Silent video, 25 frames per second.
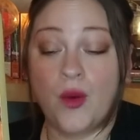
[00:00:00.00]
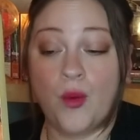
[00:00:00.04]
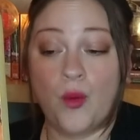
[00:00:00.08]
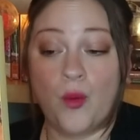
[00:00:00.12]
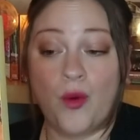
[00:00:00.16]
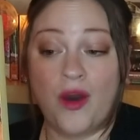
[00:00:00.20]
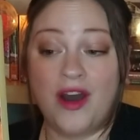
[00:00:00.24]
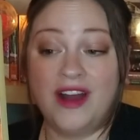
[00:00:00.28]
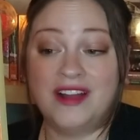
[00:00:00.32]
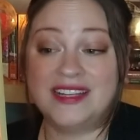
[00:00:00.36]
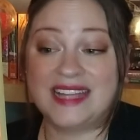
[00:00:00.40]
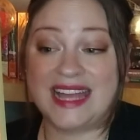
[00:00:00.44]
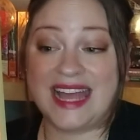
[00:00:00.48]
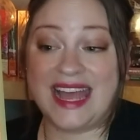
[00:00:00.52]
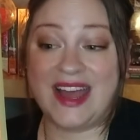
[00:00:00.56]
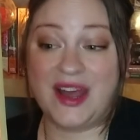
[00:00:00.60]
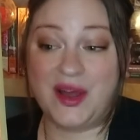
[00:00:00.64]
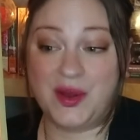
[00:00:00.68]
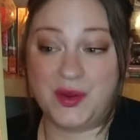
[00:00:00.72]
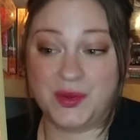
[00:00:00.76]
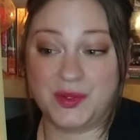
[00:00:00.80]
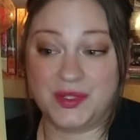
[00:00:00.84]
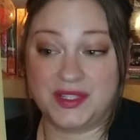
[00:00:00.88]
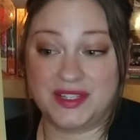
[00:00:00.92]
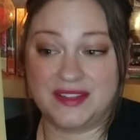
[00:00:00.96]
want
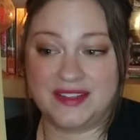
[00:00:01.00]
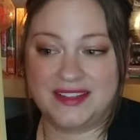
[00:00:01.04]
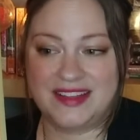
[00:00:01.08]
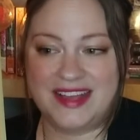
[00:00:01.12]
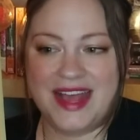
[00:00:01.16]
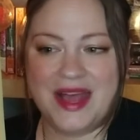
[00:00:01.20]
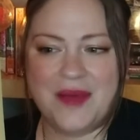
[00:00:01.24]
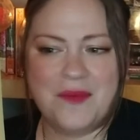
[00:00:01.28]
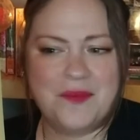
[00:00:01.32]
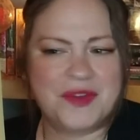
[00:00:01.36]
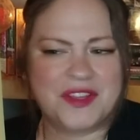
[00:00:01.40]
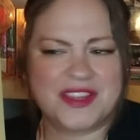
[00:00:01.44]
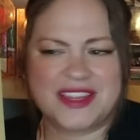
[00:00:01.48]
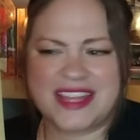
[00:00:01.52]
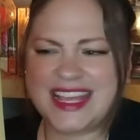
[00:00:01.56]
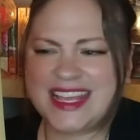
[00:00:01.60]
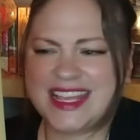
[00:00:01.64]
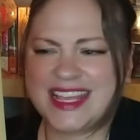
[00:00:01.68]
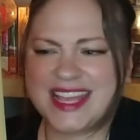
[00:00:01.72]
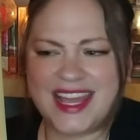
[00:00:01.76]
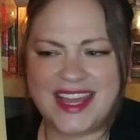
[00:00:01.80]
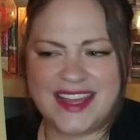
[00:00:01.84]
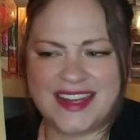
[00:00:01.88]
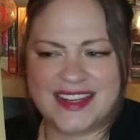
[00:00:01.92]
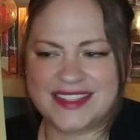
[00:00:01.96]
out, but they
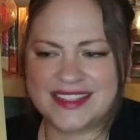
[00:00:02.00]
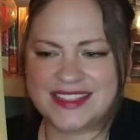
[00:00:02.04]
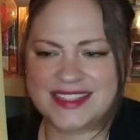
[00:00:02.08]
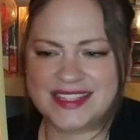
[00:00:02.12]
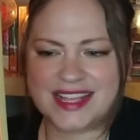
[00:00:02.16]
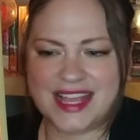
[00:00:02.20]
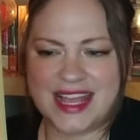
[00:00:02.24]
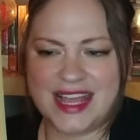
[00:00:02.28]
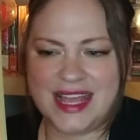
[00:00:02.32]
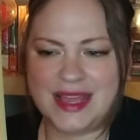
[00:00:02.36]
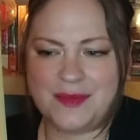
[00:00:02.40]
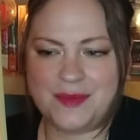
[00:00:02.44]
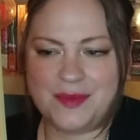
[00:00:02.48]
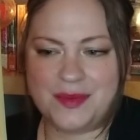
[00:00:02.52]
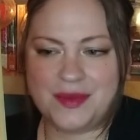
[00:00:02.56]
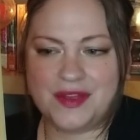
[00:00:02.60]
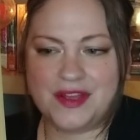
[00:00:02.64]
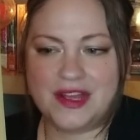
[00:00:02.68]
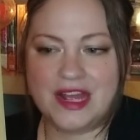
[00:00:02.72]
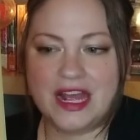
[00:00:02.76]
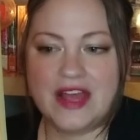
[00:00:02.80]
can't escape.